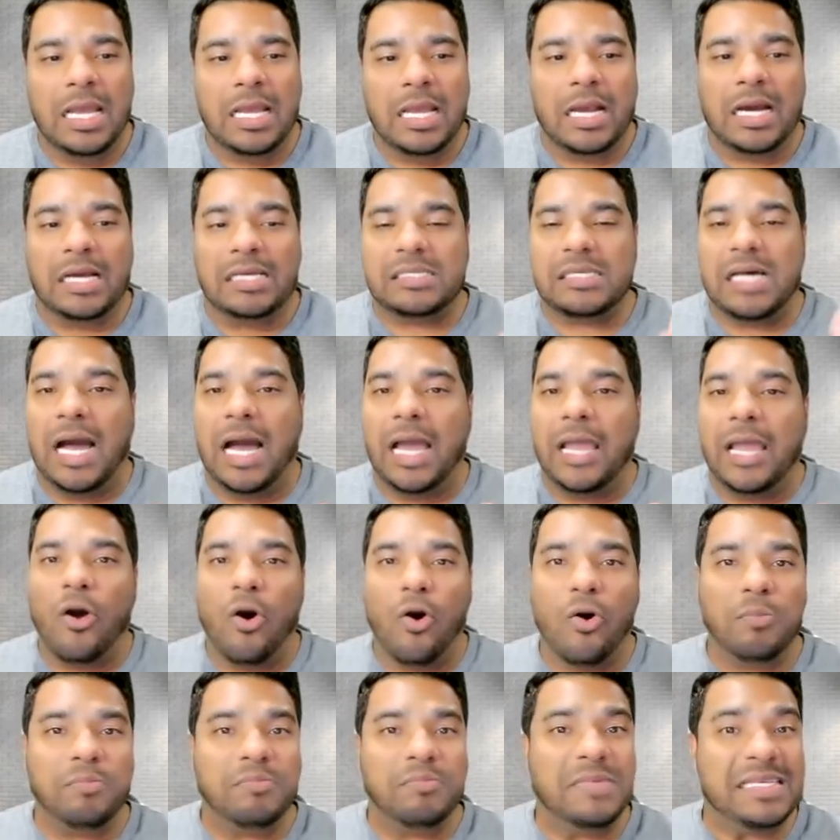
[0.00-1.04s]
Guys, I
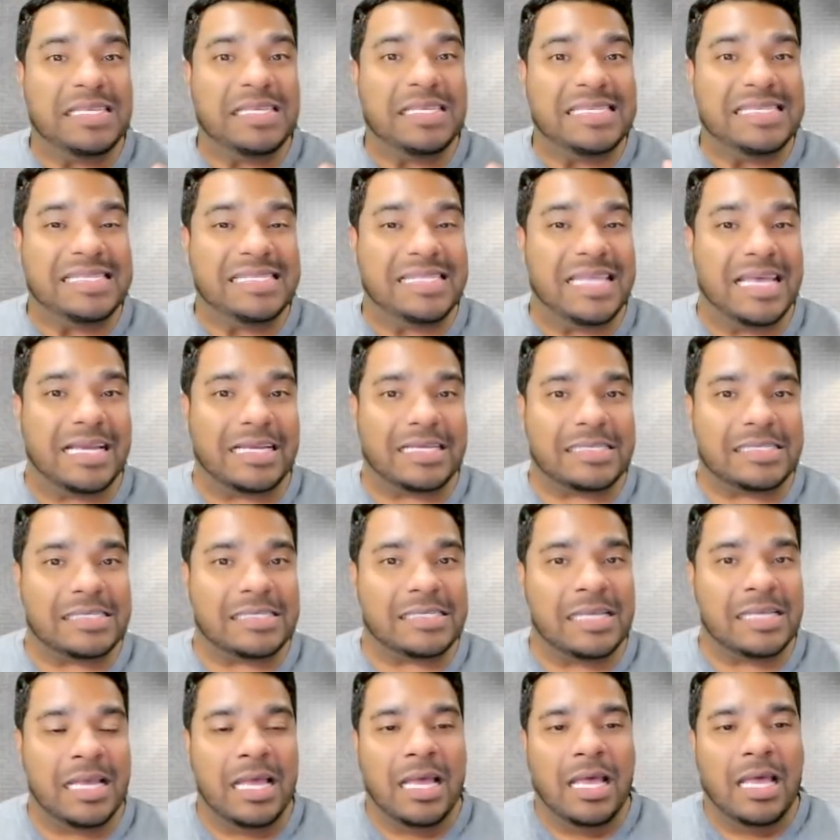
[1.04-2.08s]
hope this sticks.
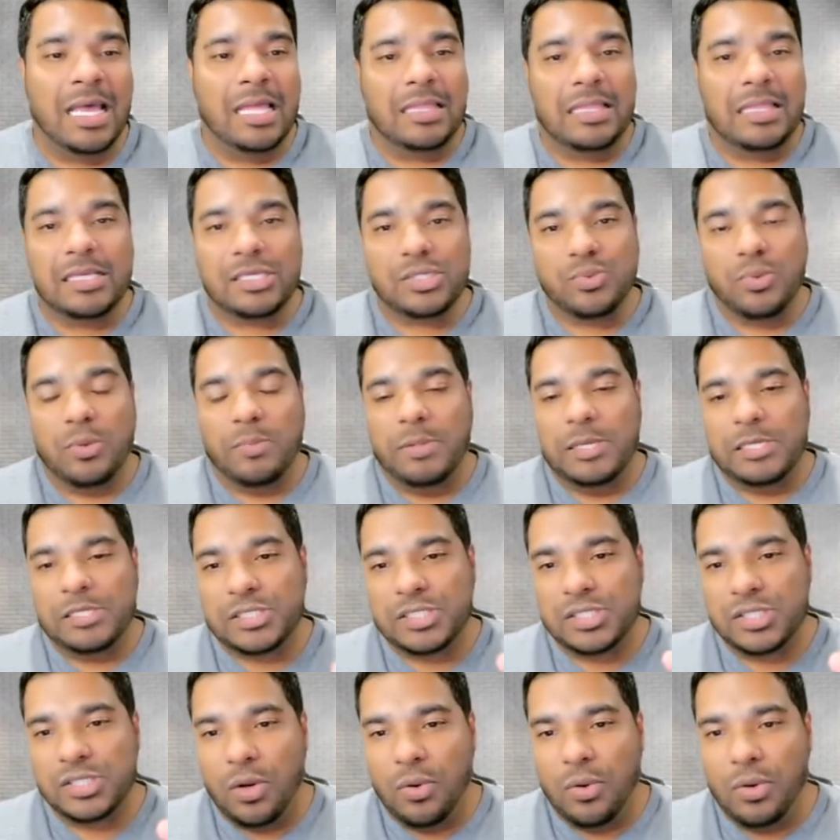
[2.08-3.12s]
This would be
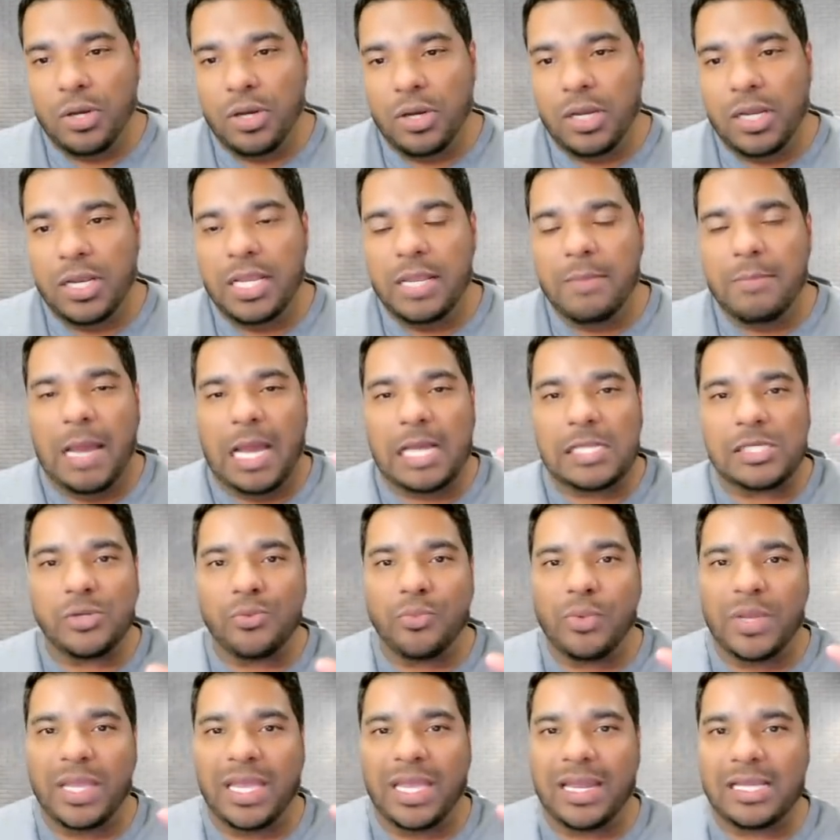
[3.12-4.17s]
so good. Imagine
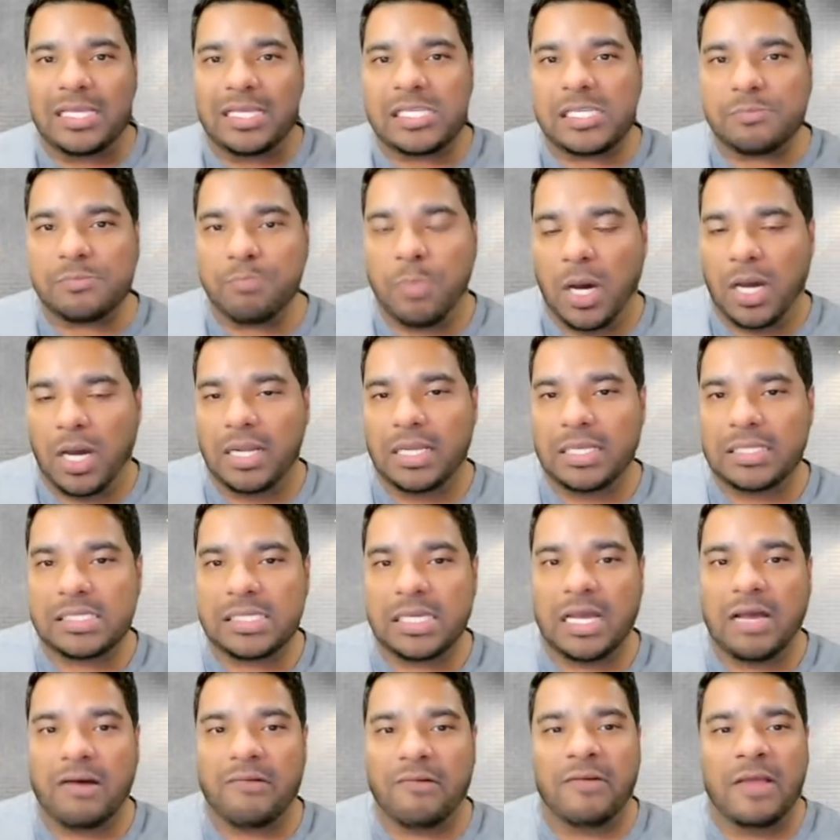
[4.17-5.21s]
we get a spot E T
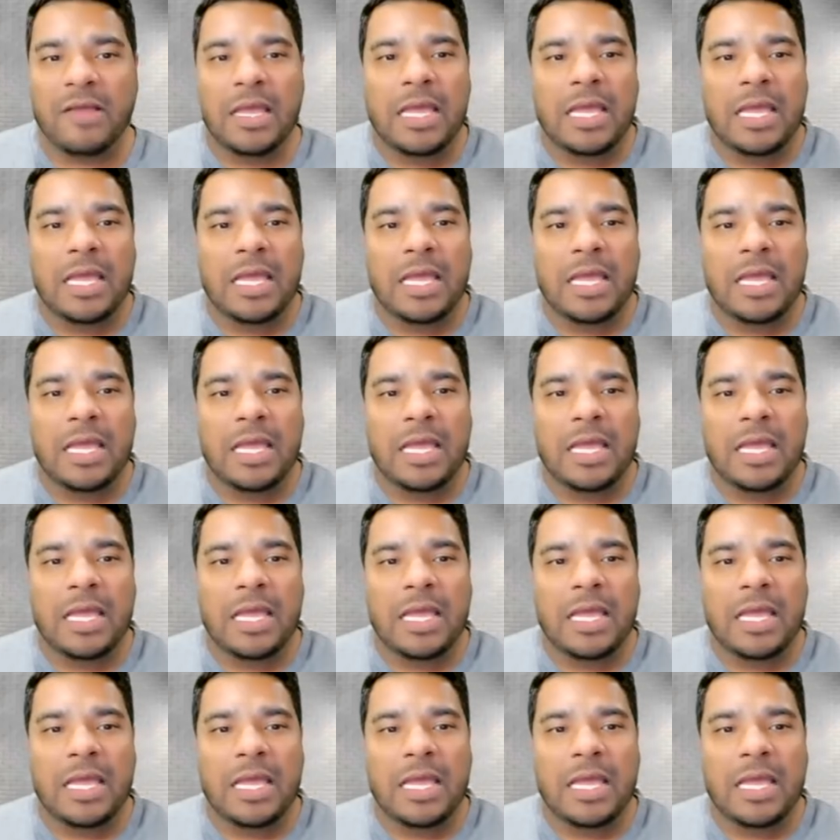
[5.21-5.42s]
F.